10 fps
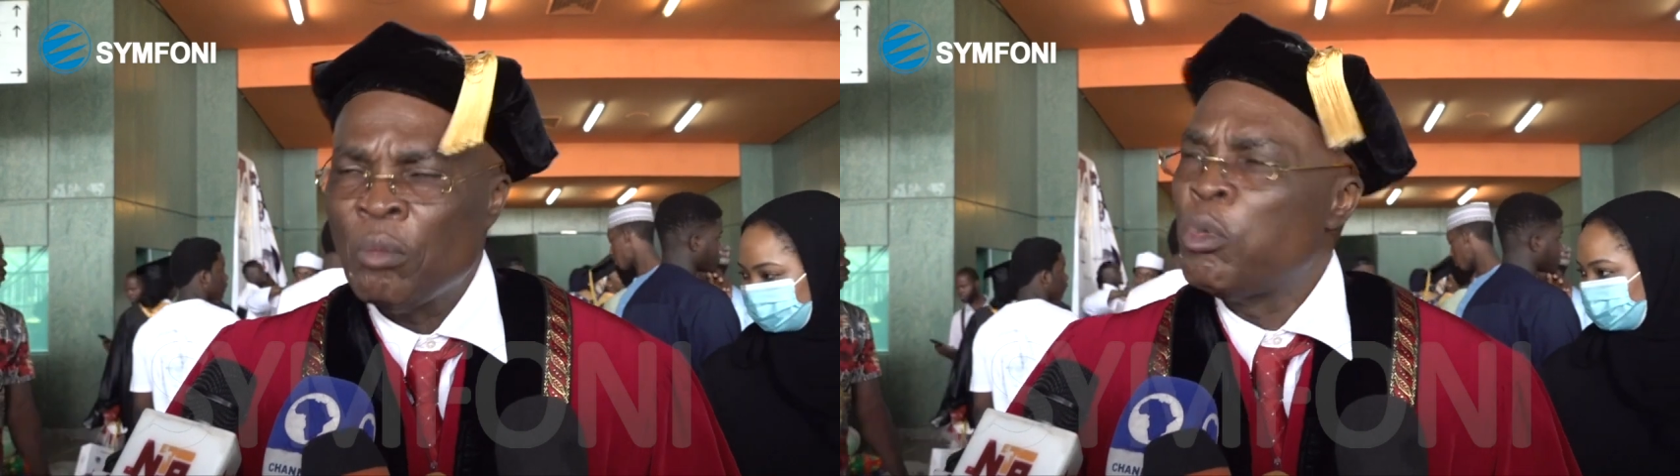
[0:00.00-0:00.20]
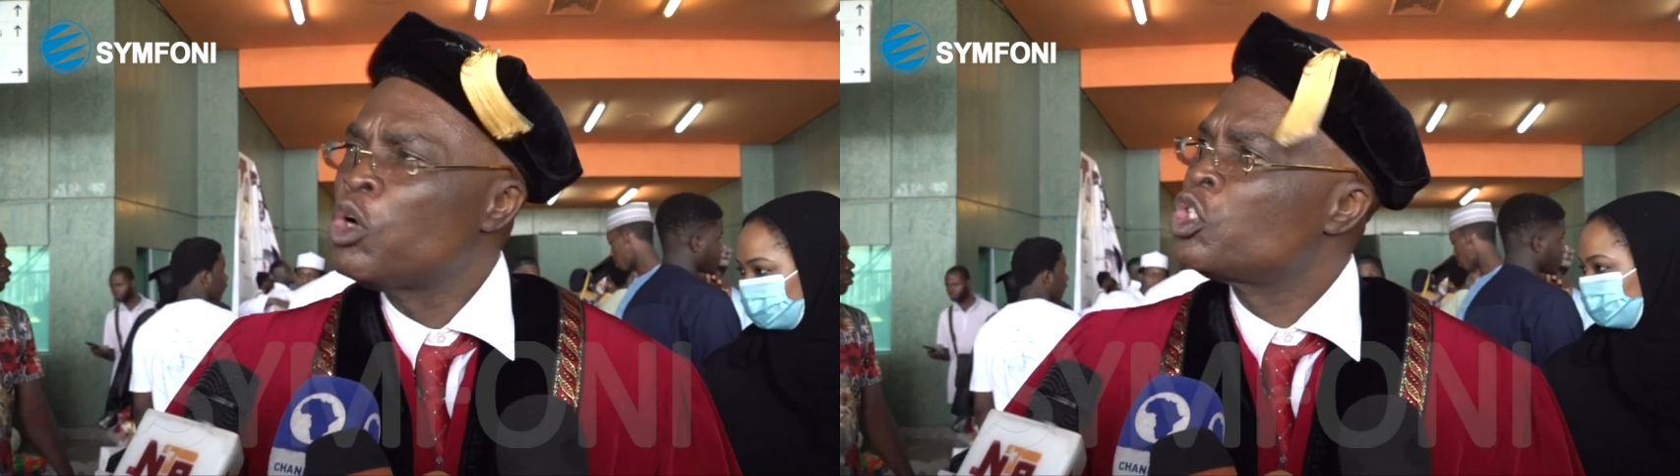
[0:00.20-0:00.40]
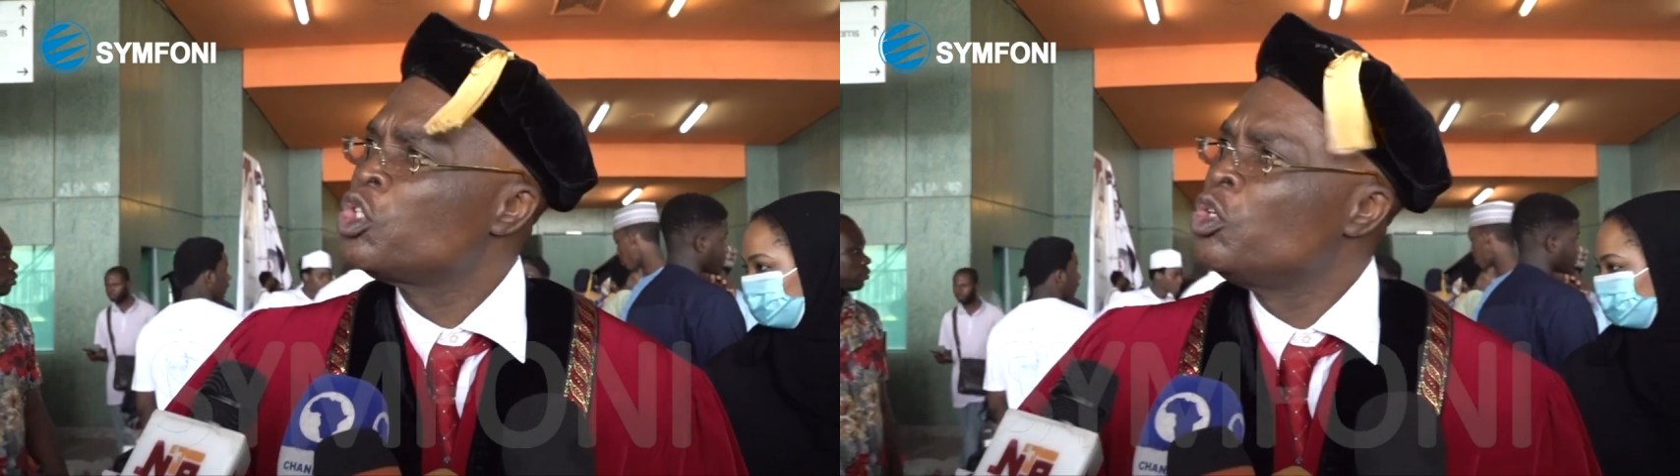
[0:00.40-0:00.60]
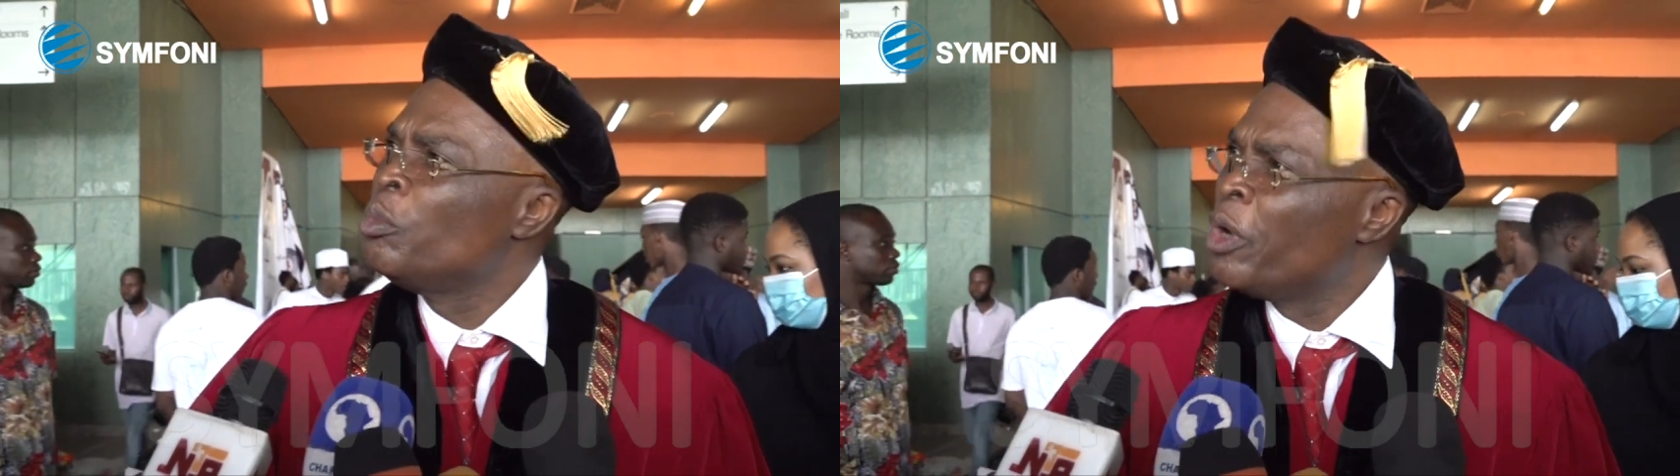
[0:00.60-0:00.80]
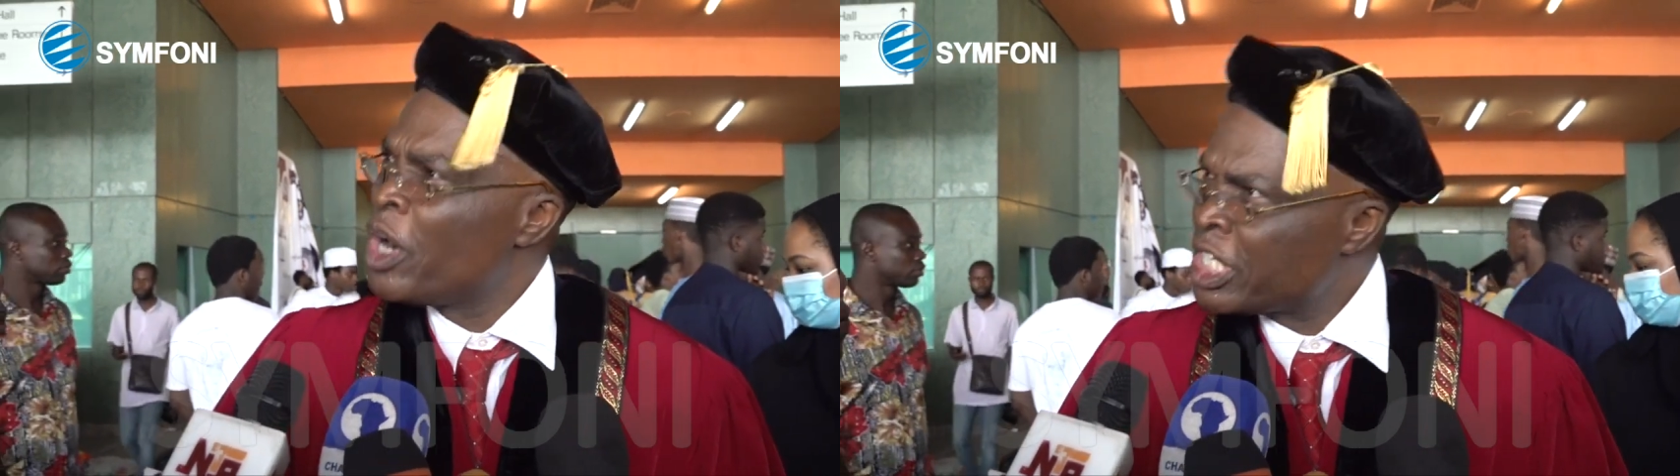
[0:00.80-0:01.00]
both in
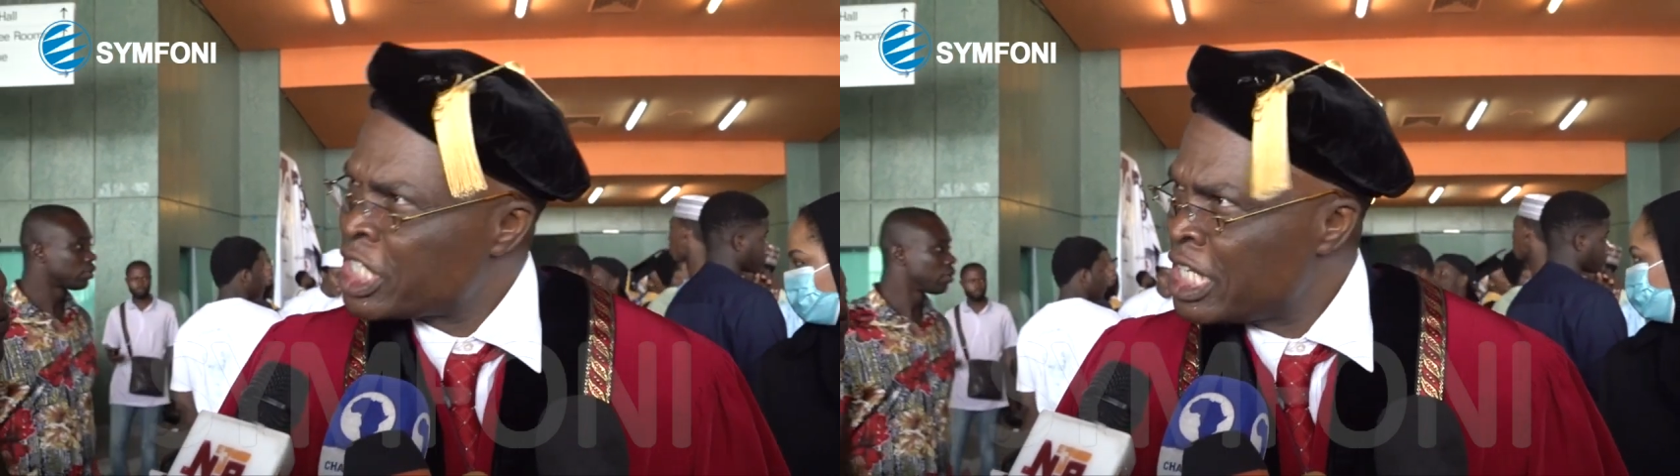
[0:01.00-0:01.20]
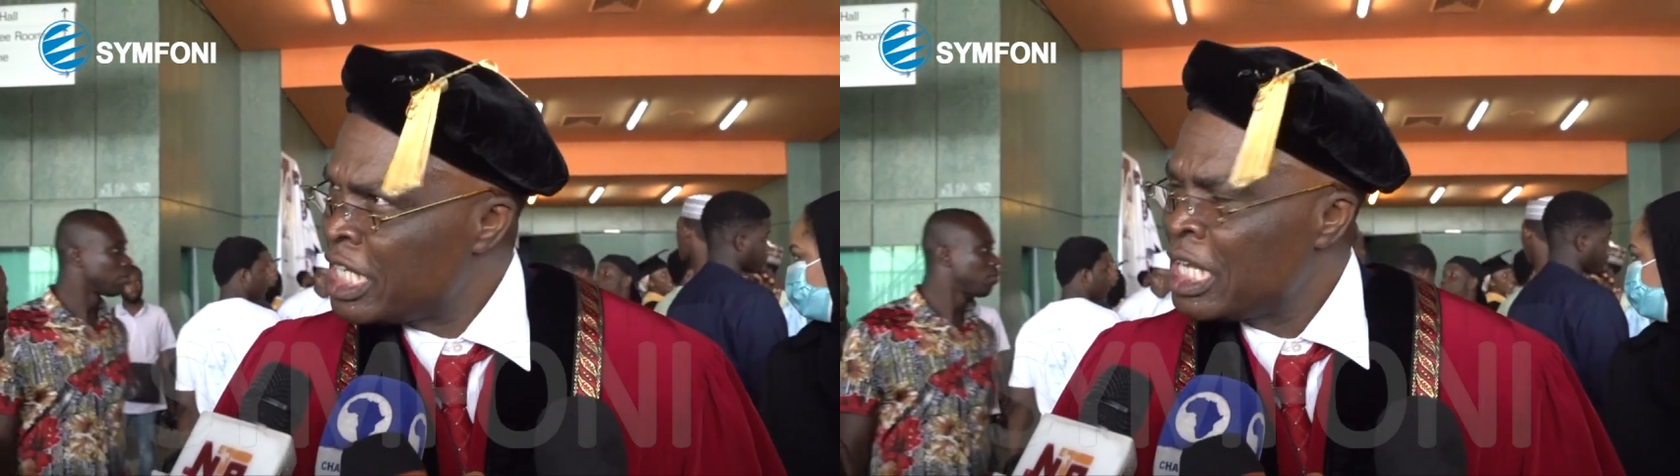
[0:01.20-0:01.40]
numeracy,